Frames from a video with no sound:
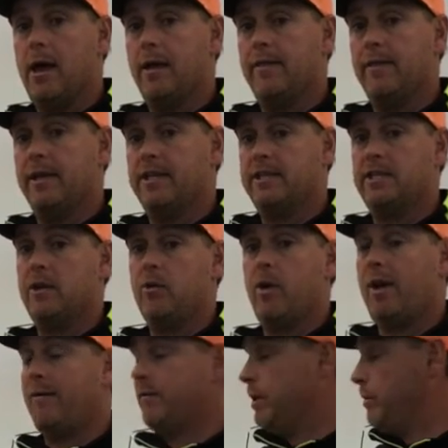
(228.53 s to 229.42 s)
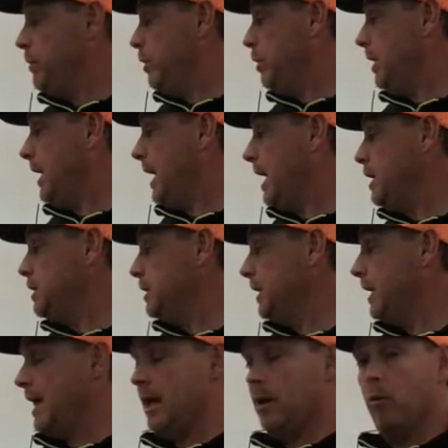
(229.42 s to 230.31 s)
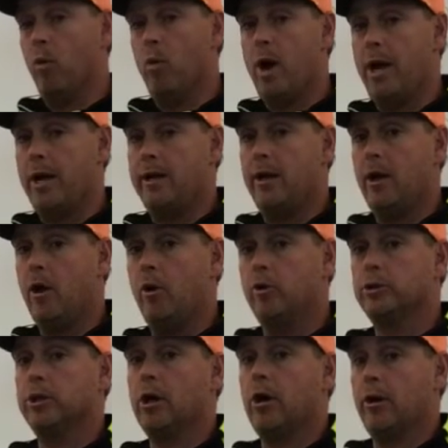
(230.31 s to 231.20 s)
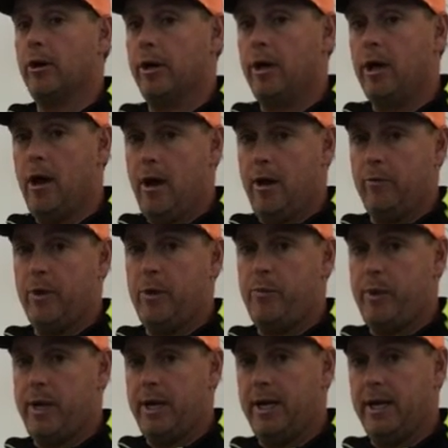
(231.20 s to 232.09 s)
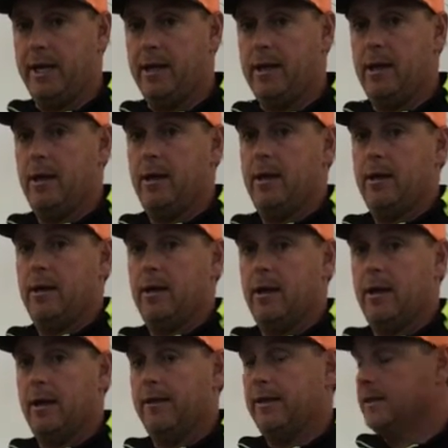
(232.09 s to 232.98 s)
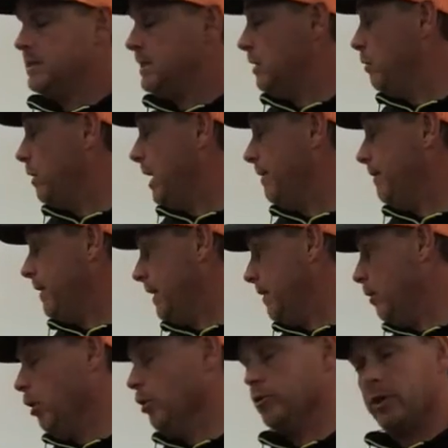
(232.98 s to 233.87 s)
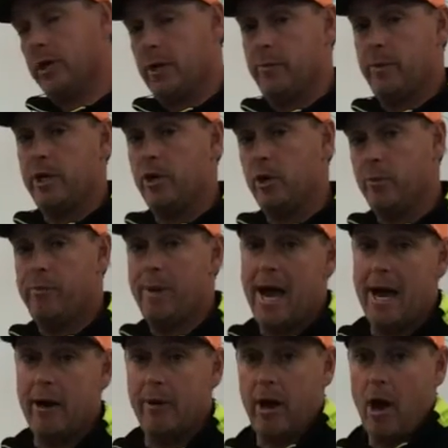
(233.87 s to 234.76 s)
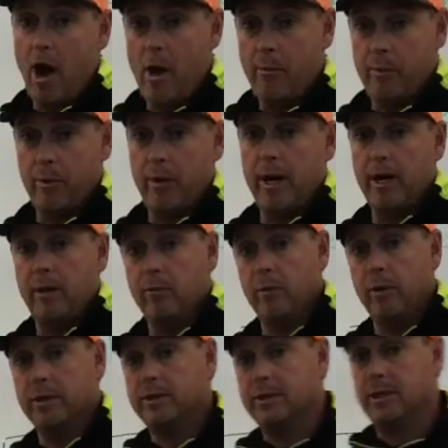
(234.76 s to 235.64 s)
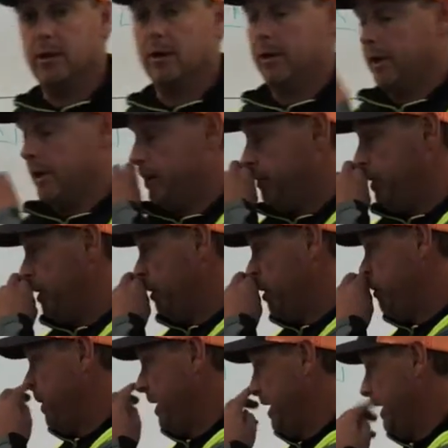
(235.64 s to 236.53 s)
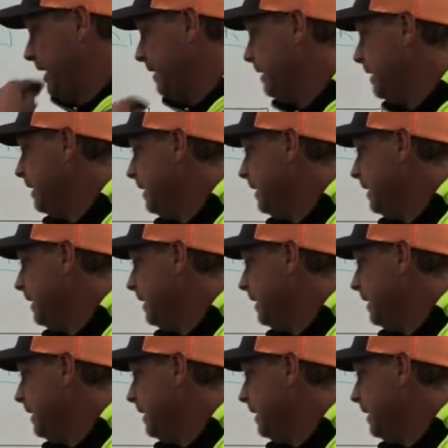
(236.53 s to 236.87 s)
the Z-Wave communication and what nodes are not repeating the Z-Wave, and those are going to be your battery operated ones that aren't going to be repeating,